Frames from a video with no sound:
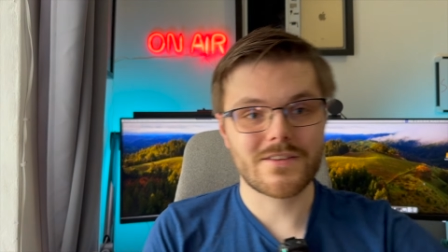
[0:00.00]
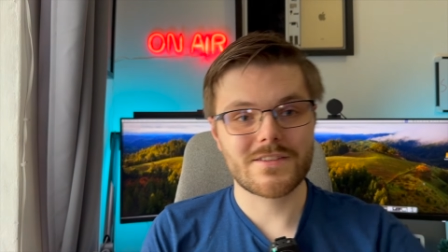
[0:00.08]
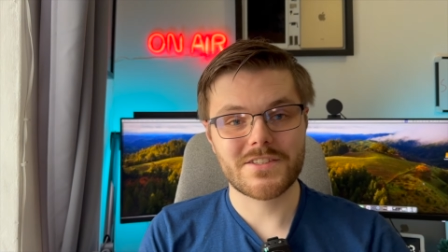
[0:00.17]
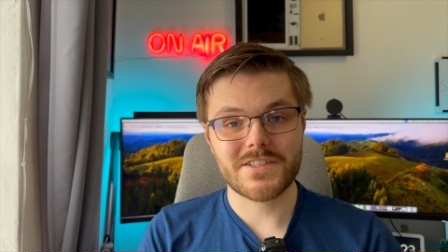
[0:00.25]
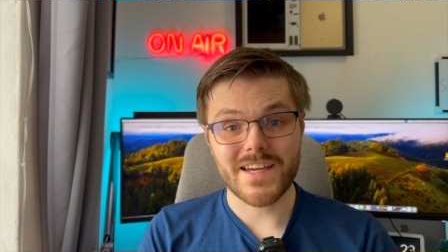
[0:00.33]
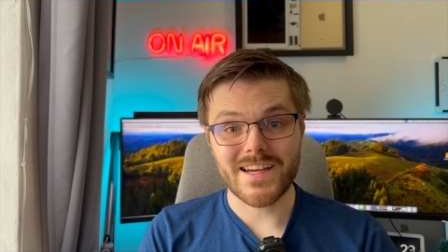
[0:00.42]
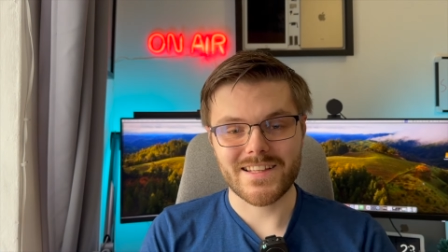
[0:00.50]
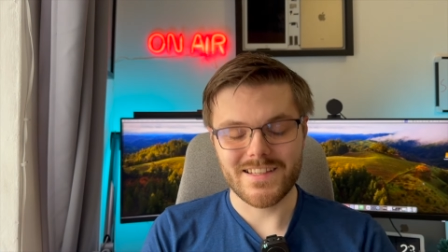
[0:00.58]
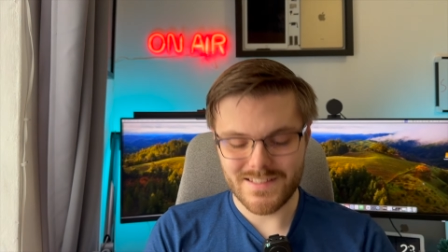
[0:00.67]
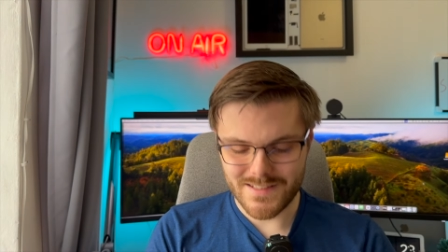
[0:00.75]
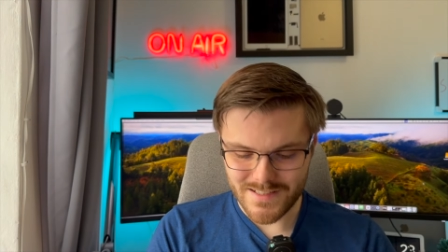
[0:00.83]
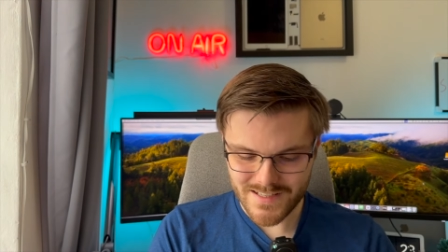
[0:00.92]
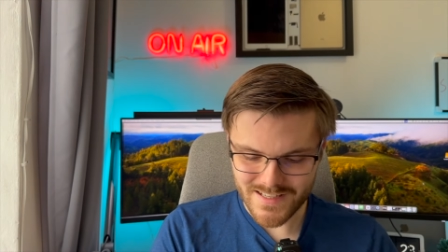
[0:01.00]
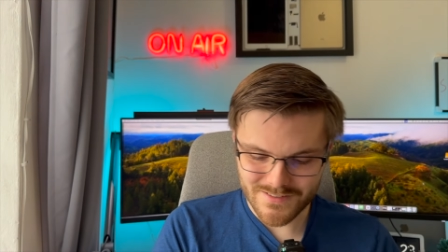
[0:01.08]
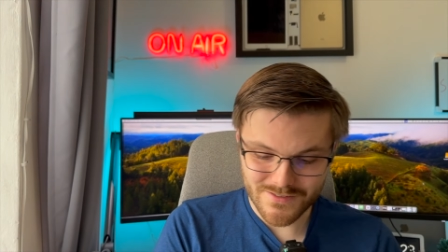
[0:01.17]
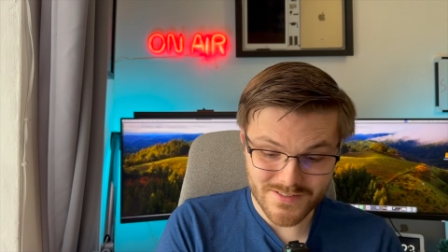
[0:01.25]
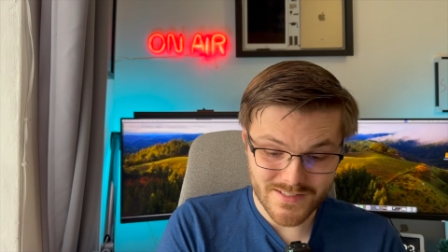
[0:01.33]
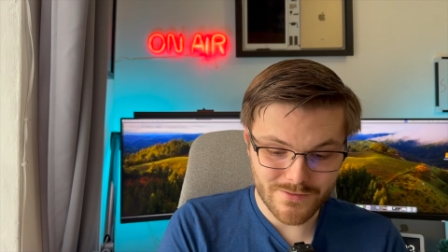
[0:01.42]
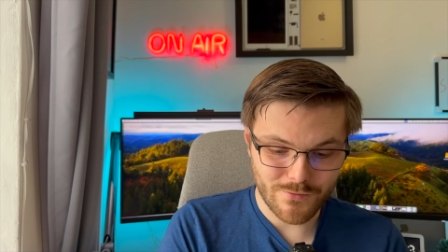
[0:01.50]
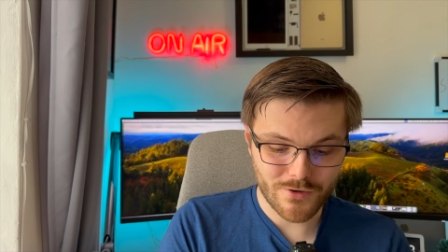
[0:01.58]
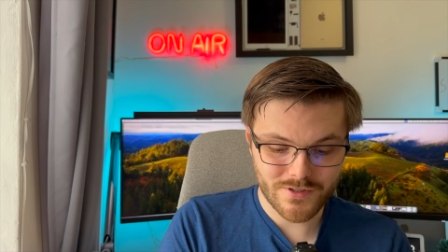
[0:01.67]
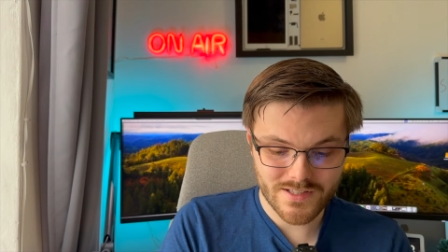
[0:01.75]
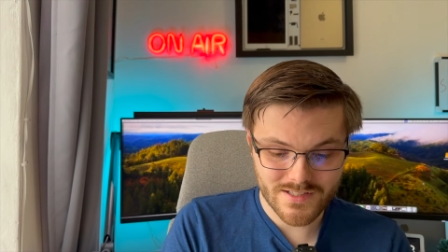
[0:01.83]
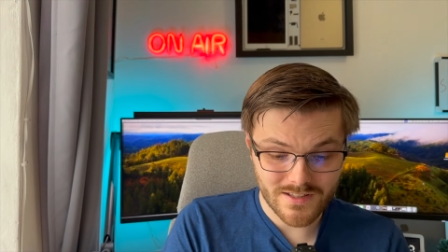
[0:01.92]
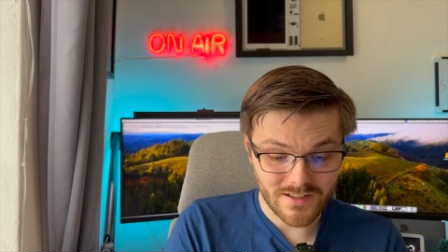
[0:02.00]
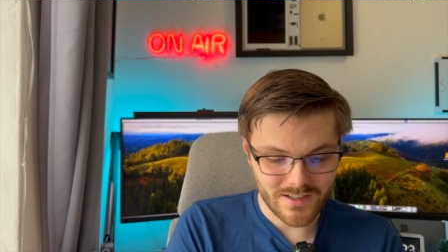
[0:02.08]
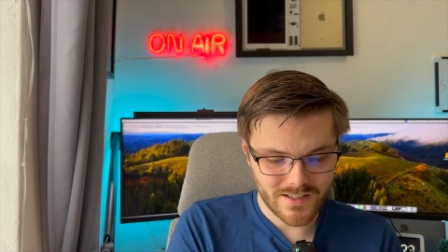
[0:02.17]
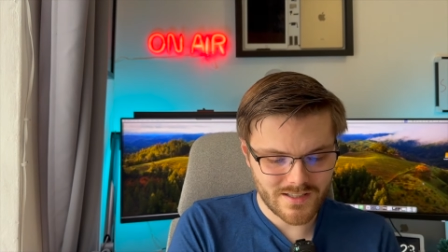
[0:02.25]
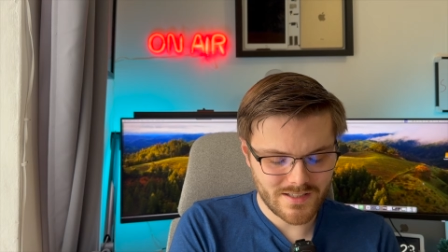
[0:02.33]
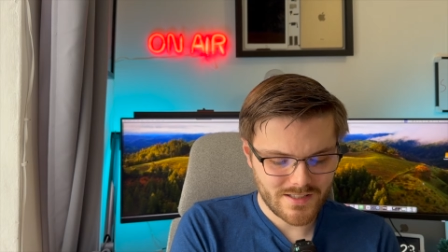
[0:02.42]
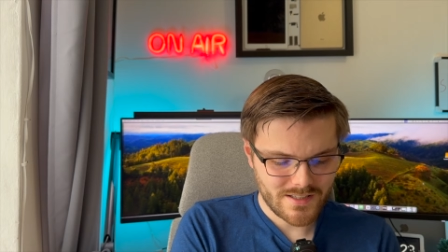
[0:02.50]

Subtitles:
check this to see what it's like.